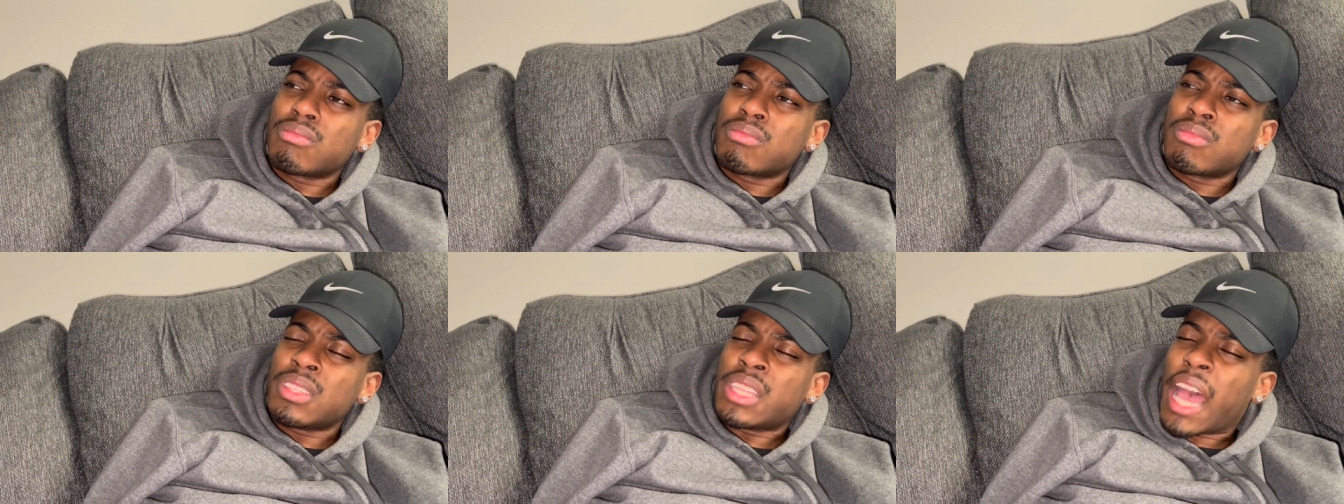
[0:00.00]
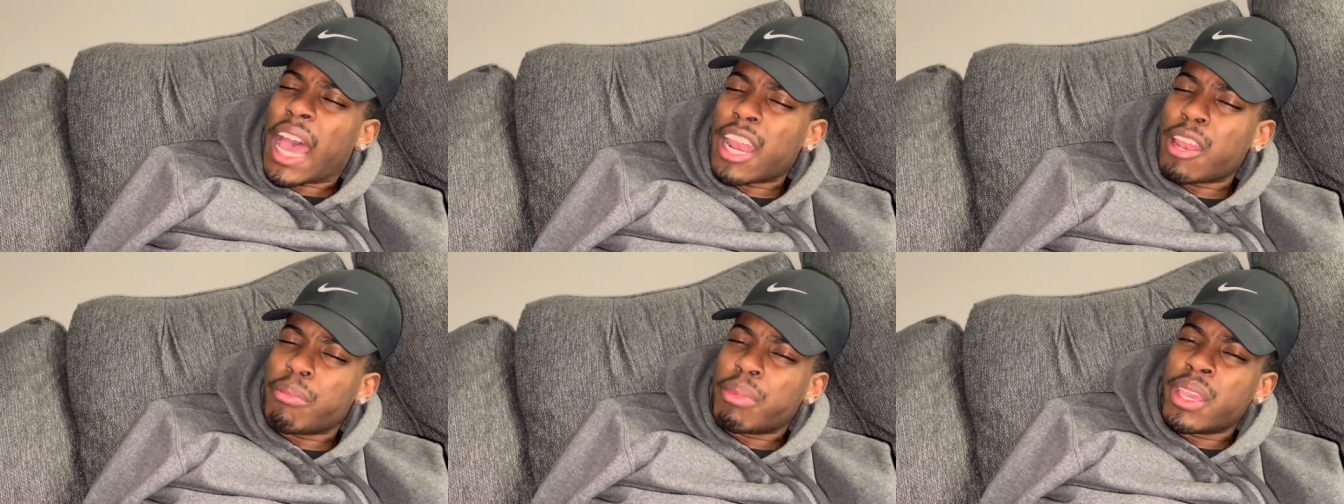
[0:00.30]

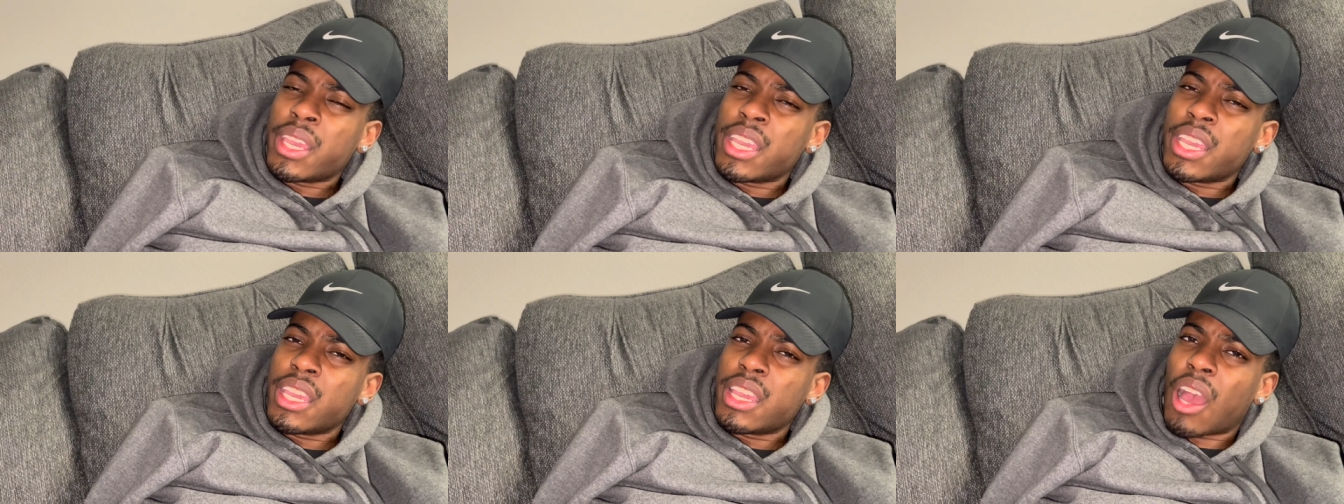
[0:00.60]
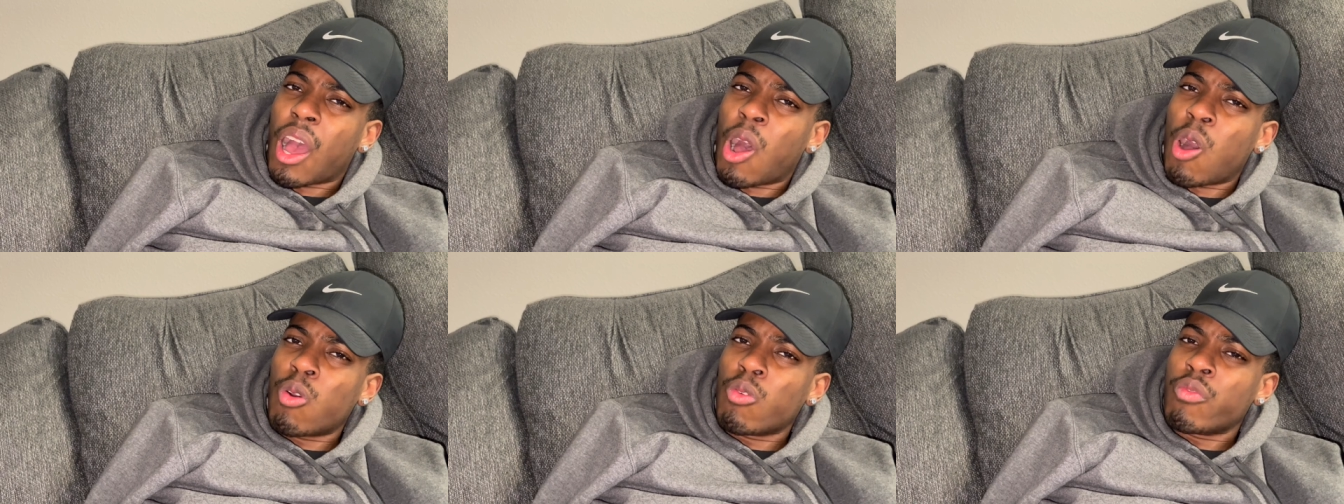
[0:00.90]
not to
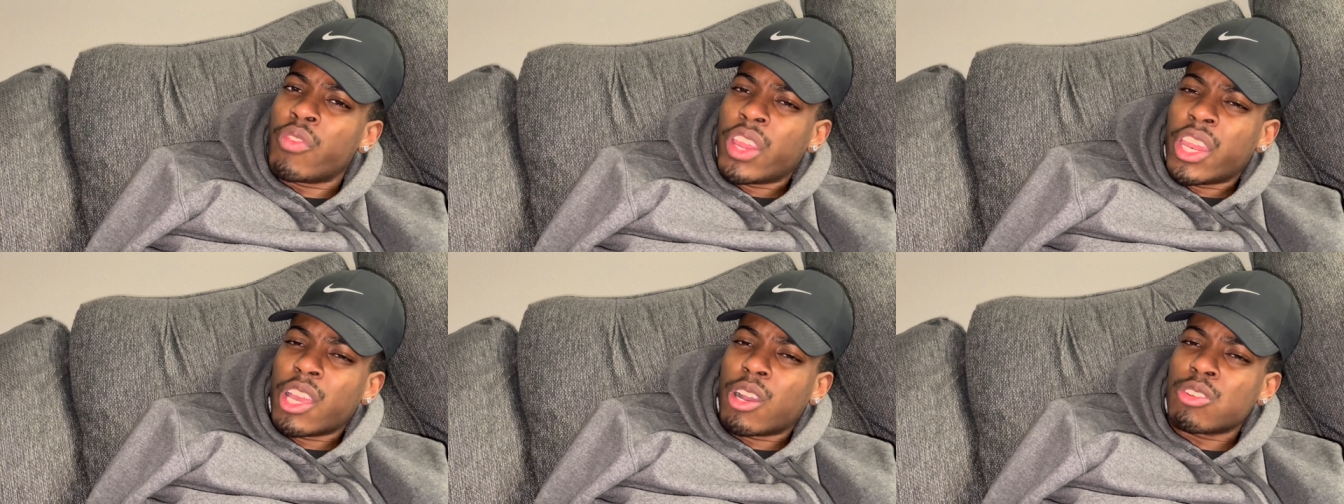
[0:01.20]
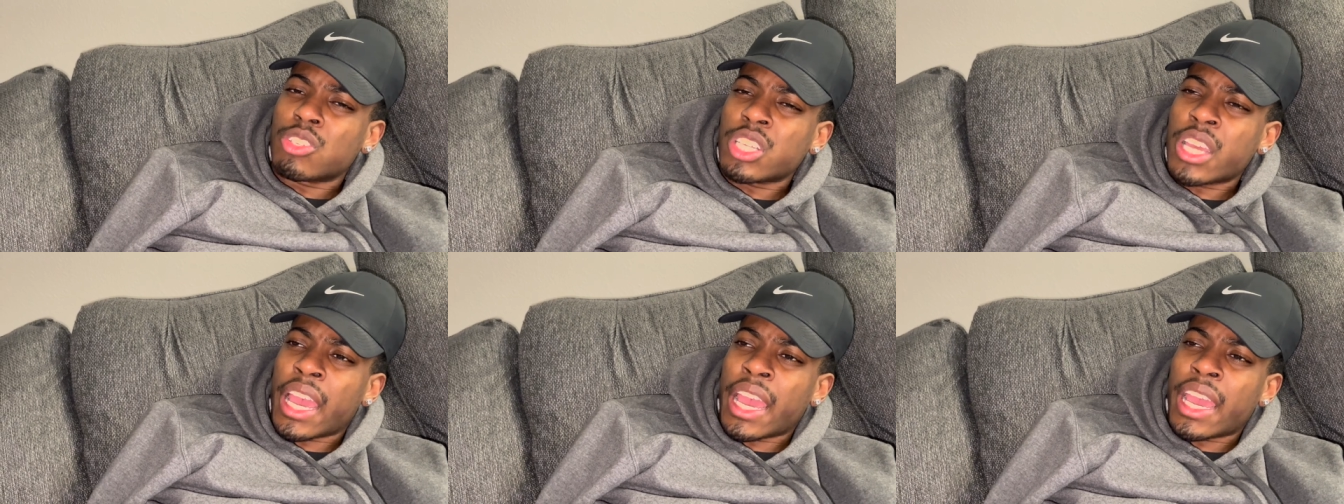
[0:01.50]
be on video
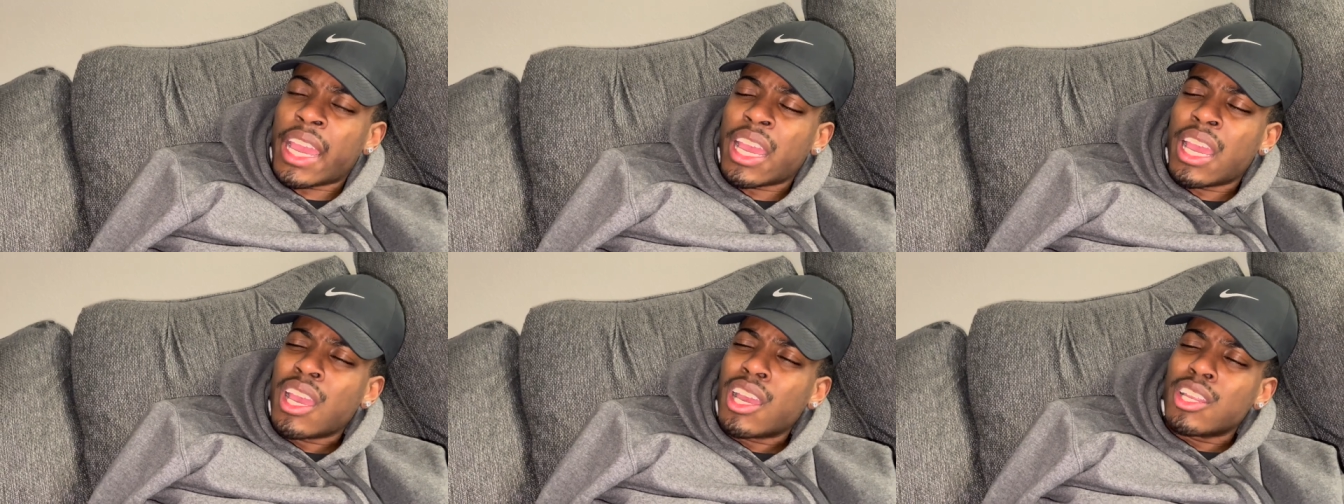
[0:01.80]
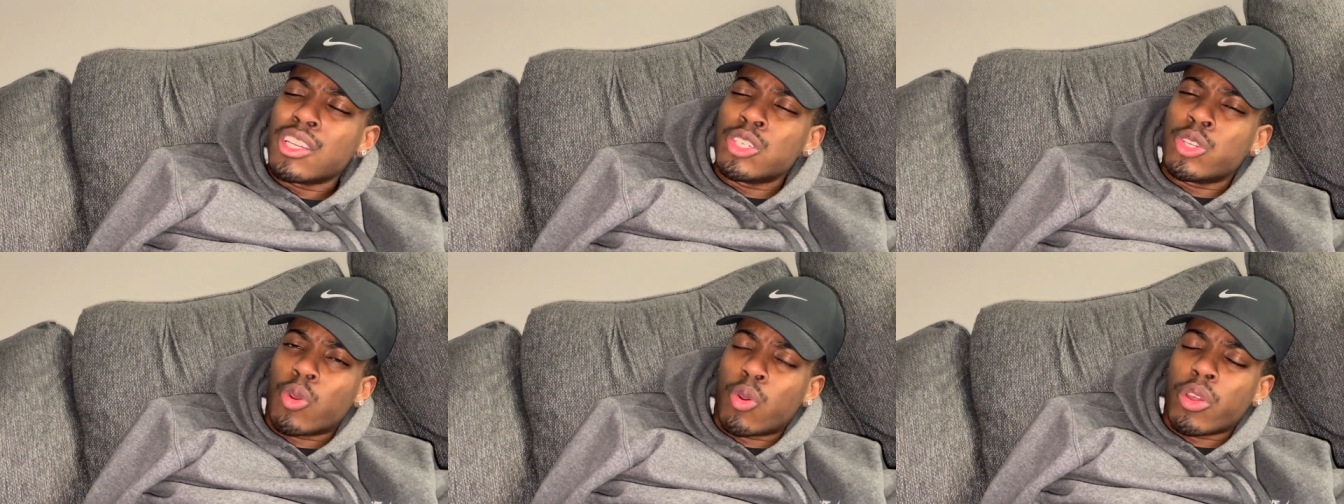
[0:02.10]
chat
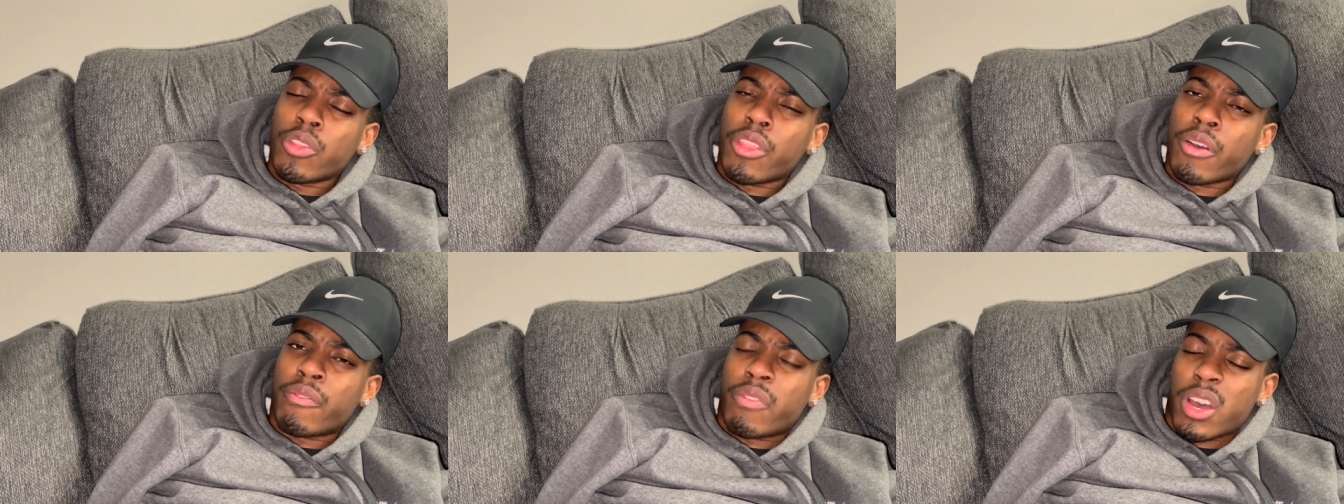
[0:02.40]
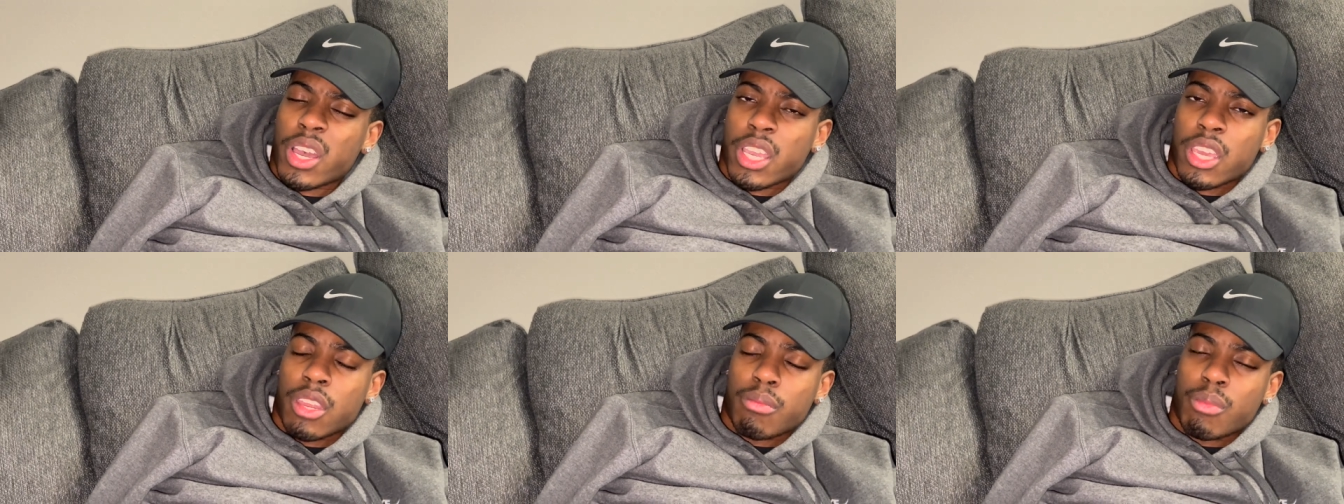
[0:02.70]
during the
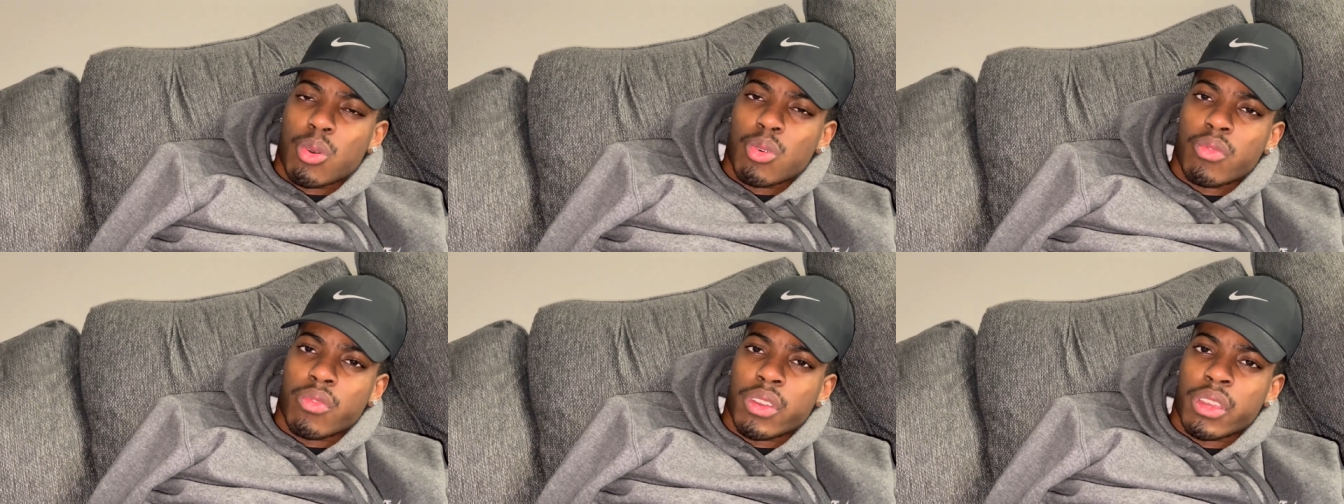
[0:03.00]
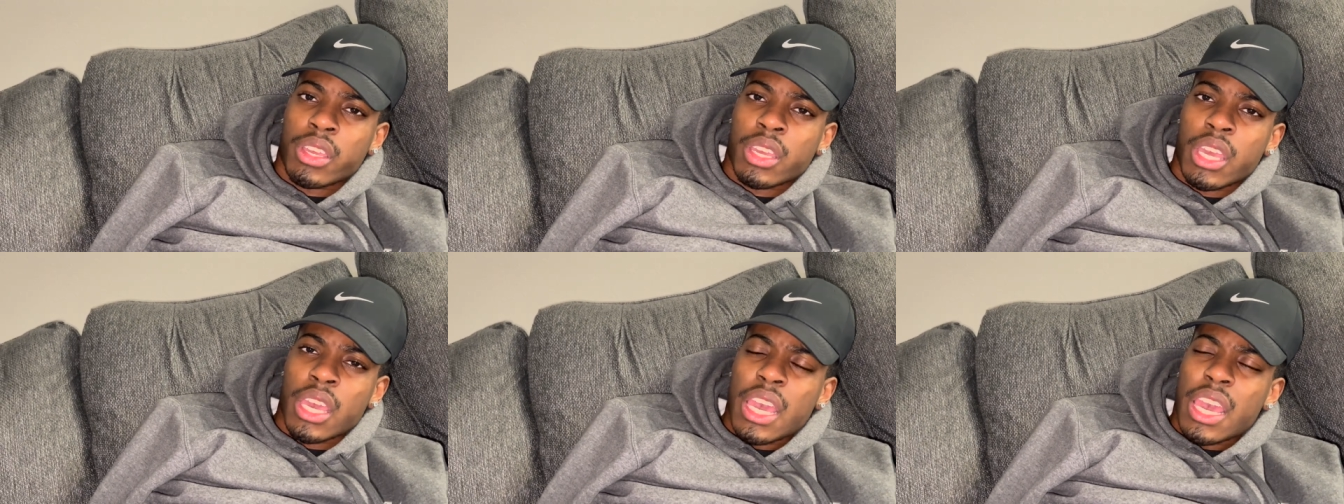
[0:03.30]
fucking movie?